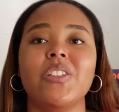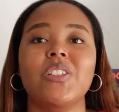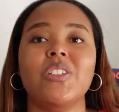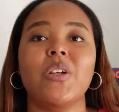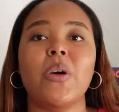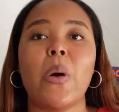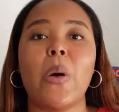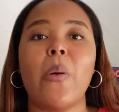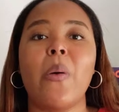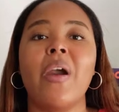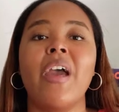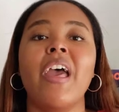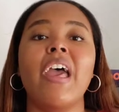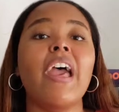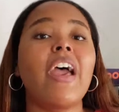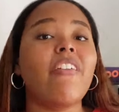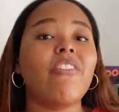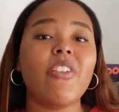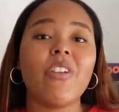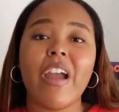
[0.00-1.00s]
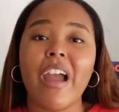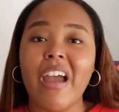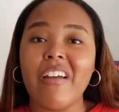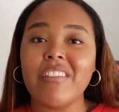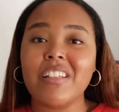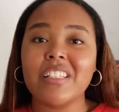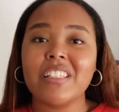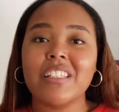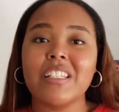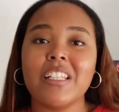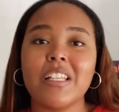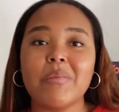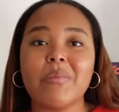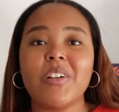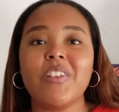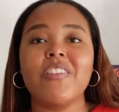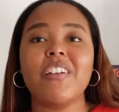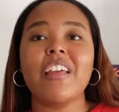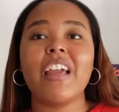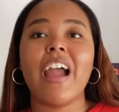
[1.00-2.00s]
So if you haven't seen the
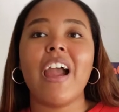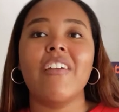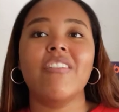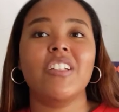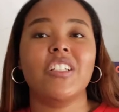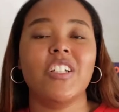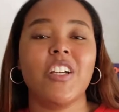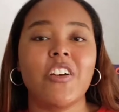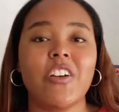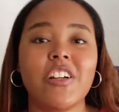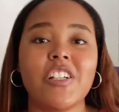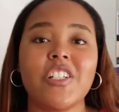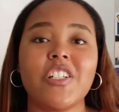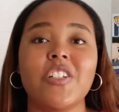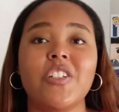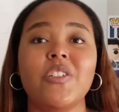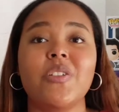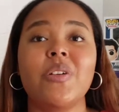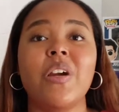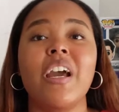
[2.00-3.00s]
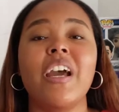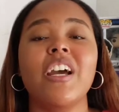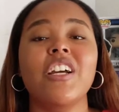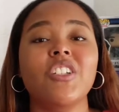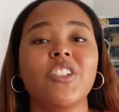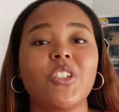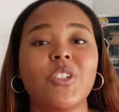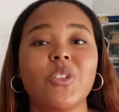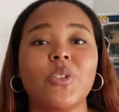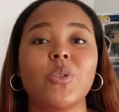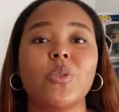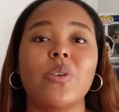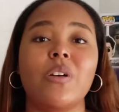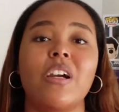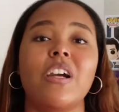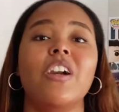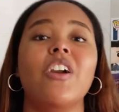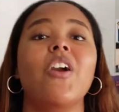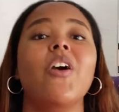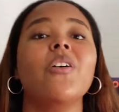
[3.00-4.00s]
movie, I would encourage you to
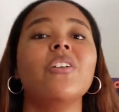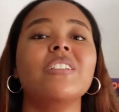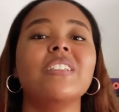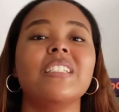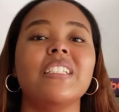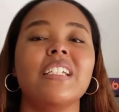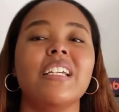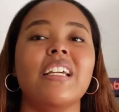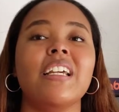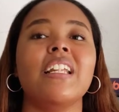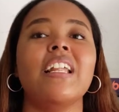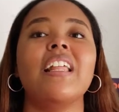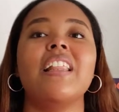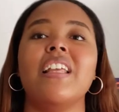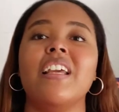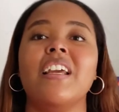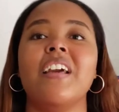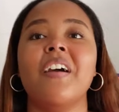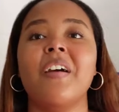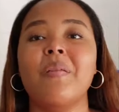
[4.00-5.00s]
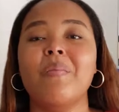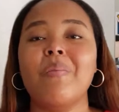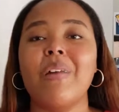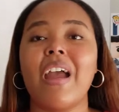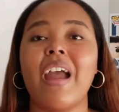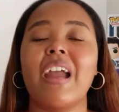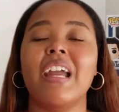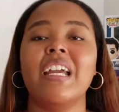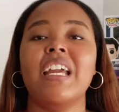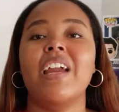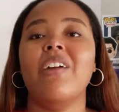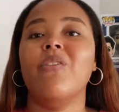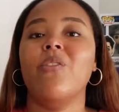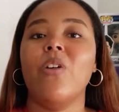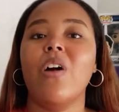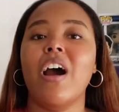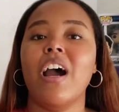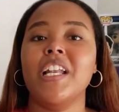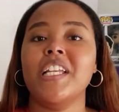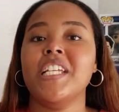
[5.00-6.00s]
go see it and then come back and
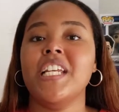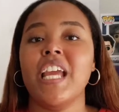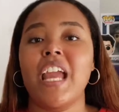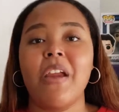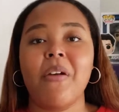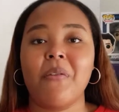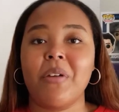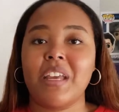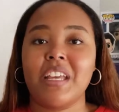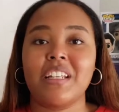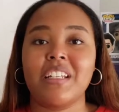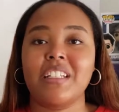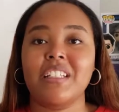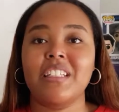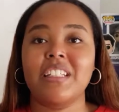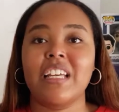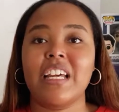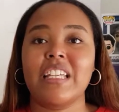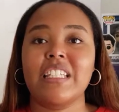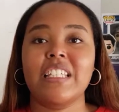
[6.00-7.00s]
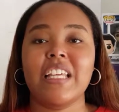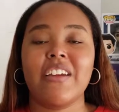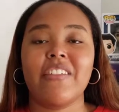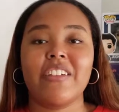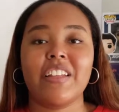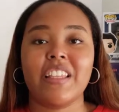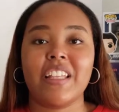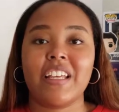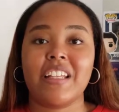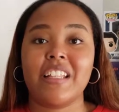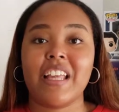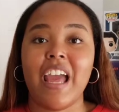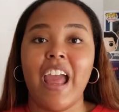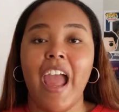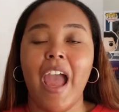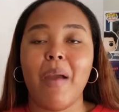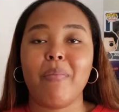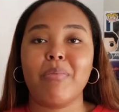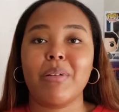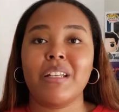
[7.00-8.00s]
watch, and we can discuss everything that
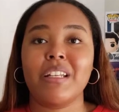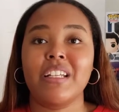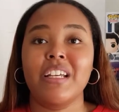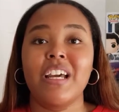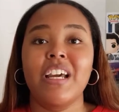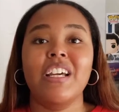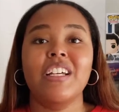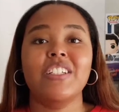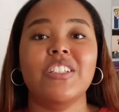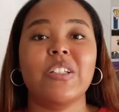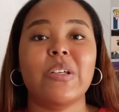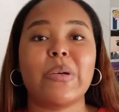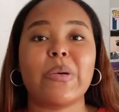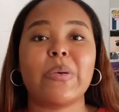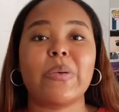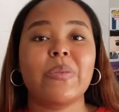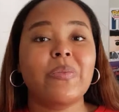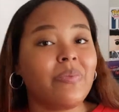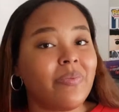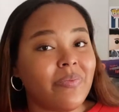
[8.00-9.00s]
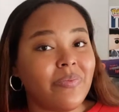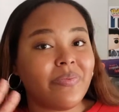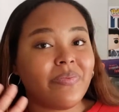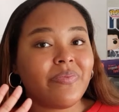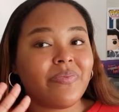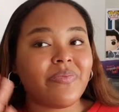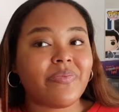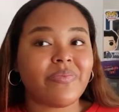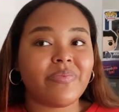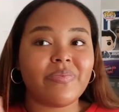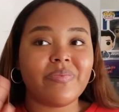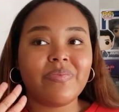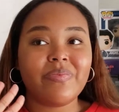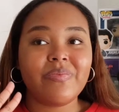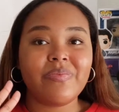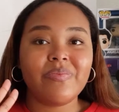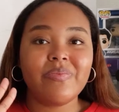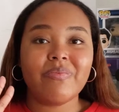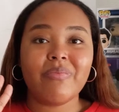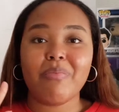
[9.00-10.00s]
happened. So
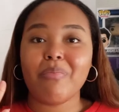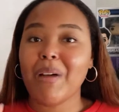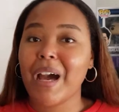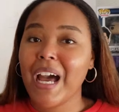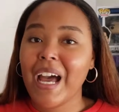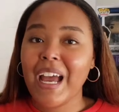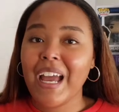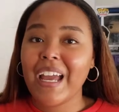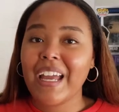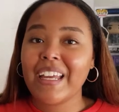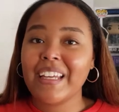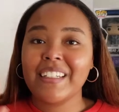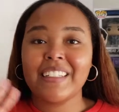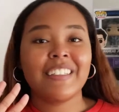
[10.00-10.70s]
bye.